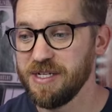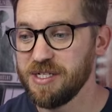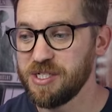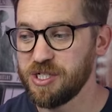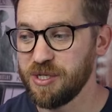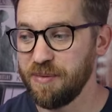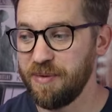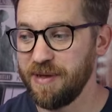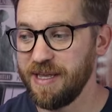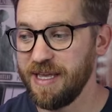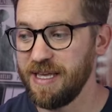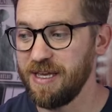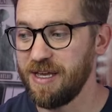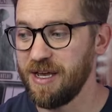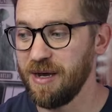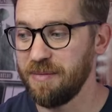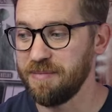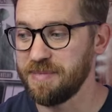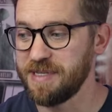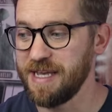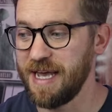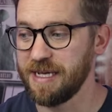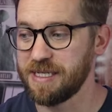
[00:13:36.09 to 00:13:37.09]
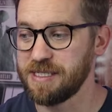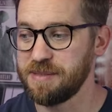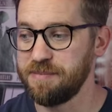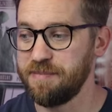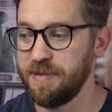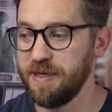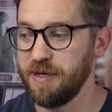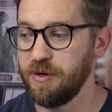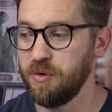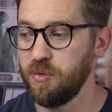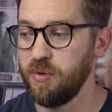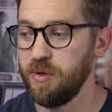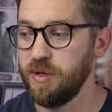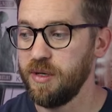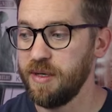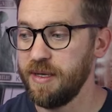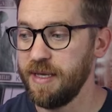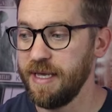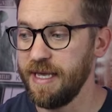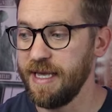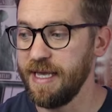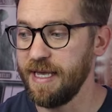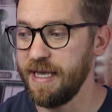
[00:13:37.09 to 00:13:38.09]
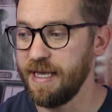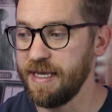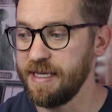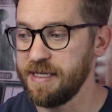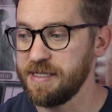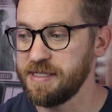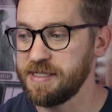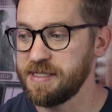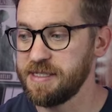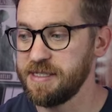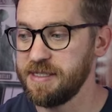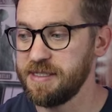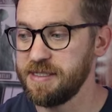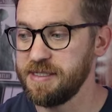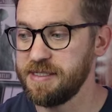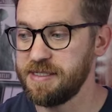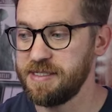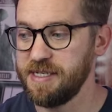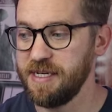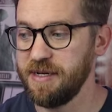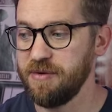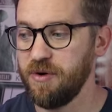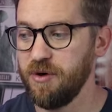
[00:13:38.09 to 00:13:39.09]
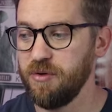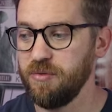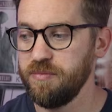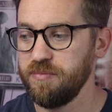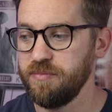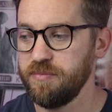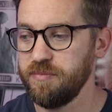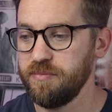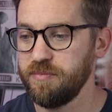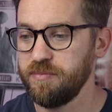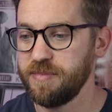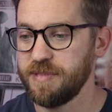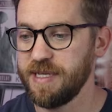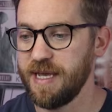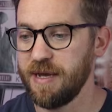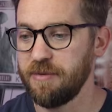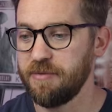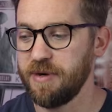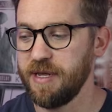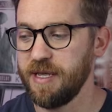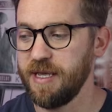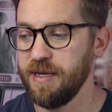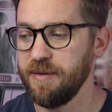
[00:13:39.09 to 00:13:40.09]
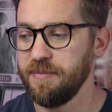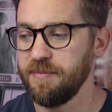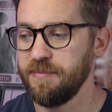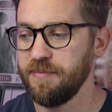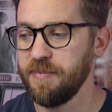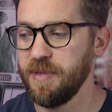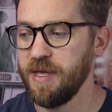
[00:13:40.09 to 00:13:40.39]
So my income tax bill is £0 down here.